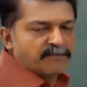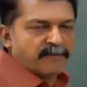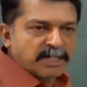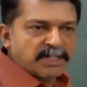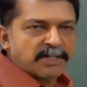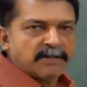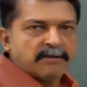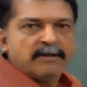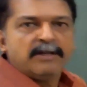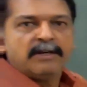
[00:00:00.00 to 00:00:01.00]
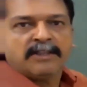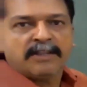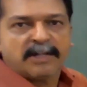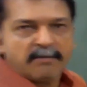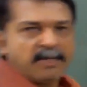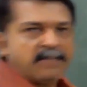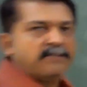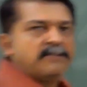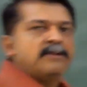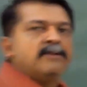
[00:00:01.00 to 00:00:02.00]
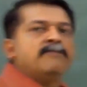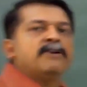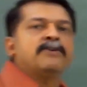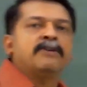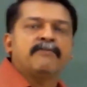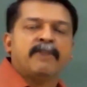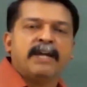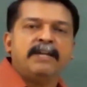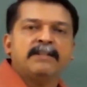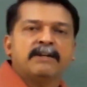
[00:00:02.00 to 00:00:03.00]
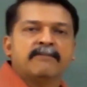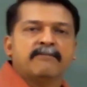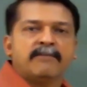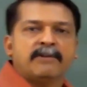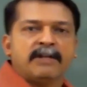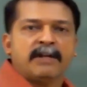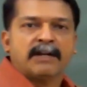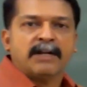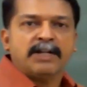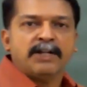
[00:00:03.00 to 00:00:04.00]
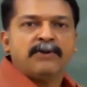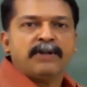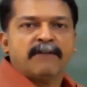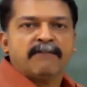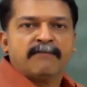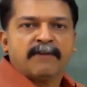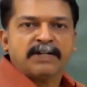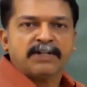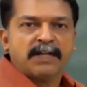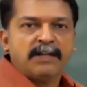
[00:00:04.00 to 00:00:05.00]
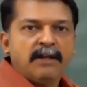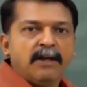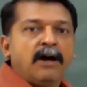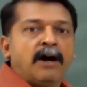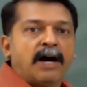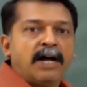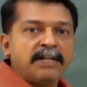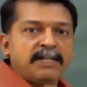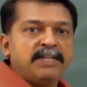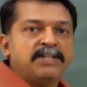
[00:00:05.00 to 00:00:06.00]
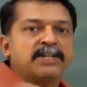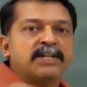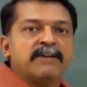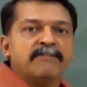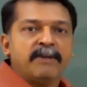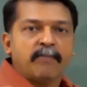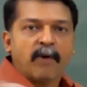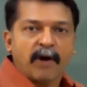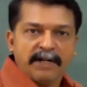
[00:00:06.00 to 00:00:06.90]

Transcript: function, that means you have to define the continuity of a function at each and every point.